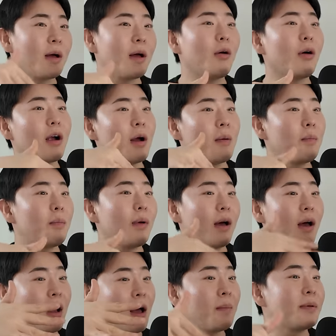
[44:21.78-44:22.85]
who, co- who,
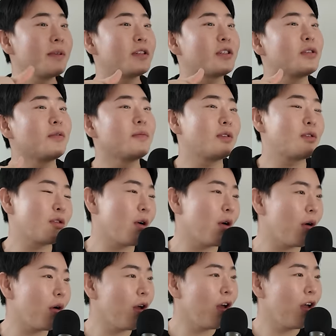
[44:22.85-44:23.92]
composition of the
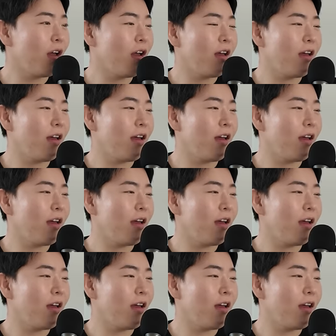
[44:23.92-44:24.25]
show. Yeah